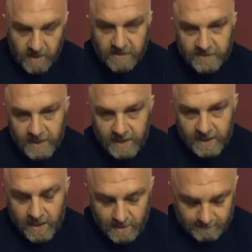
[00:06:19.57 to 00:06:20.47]
it off and I
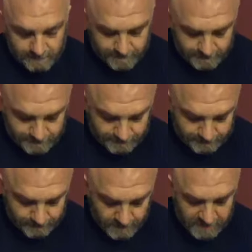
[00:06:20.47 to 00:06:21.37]
get up.
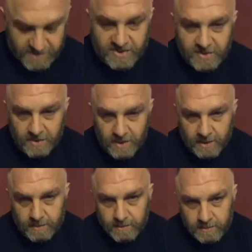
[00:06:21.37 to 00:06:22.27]
I just do
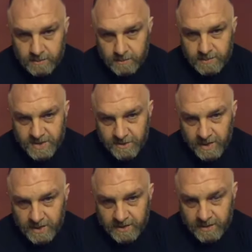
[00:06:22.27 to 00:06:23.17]
it. See
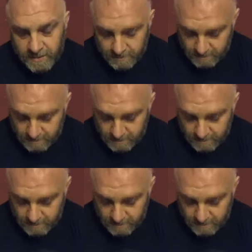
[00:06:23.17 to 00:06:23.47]
what I did there?